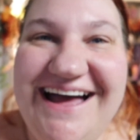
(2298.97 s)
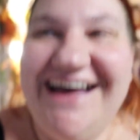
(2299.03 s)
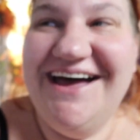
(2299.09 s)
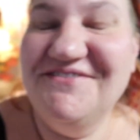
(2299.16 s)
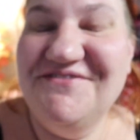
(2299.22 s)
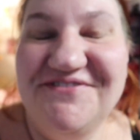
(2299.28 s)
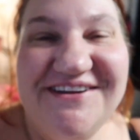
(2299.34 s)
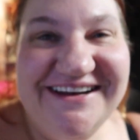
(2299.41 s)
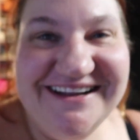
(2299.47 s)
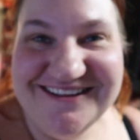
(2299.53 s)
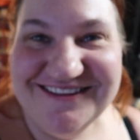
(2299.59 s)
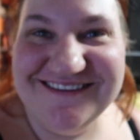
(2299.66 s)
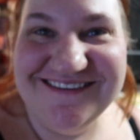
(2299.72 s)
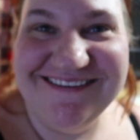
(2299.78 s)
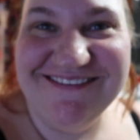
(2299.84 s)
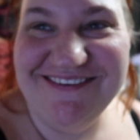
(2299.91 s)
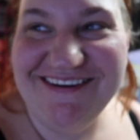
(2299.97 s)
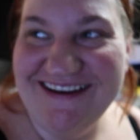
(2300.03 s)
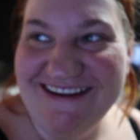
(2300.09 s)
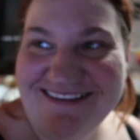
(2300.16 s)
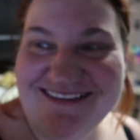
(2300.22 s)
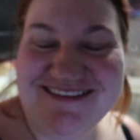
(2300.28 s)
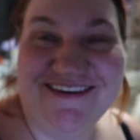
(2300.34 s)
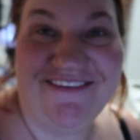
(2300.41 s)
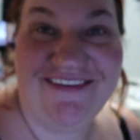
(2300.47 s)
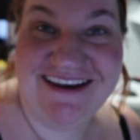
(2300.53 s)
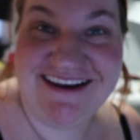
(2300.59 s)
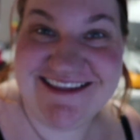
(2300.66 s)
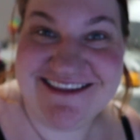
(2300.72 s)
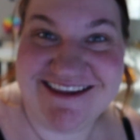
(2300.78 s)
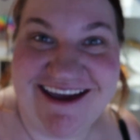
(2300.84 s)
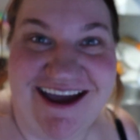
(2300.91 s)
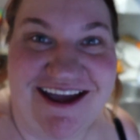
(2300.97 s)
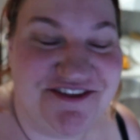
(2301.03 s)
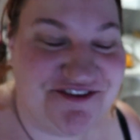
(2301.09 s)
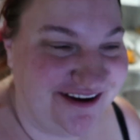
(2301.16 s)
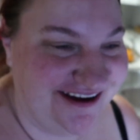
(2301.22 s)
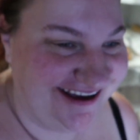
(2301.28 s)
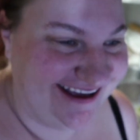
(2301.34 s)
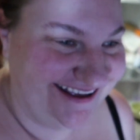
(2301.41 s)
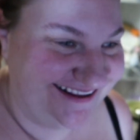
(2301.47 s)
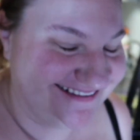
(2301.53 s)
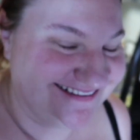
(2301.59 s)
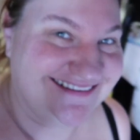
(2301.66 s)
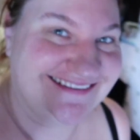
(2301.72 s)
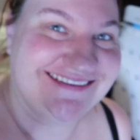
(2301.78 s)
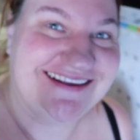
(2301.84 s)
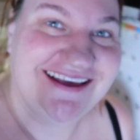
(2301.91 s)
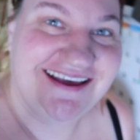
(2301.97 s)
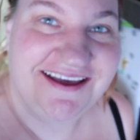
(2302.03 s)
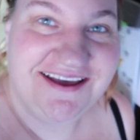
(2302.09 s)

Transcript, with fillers: I finished reading Stolen Enchantress.